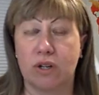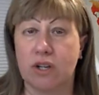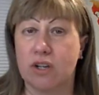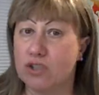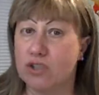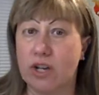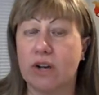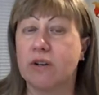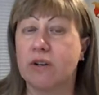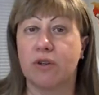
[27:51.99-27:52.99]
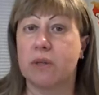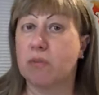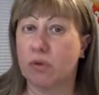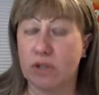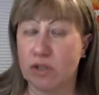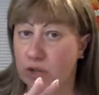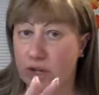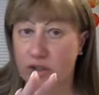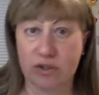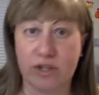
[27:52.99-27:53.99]
sharing with people the
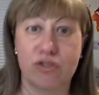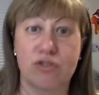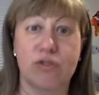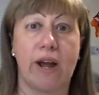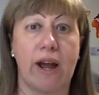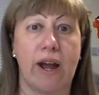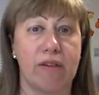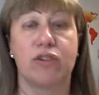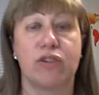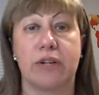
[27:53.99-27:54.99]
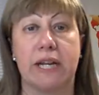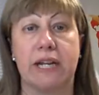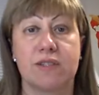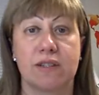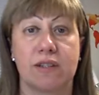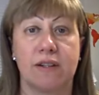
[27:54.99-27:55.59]
treasure that you have in your hands.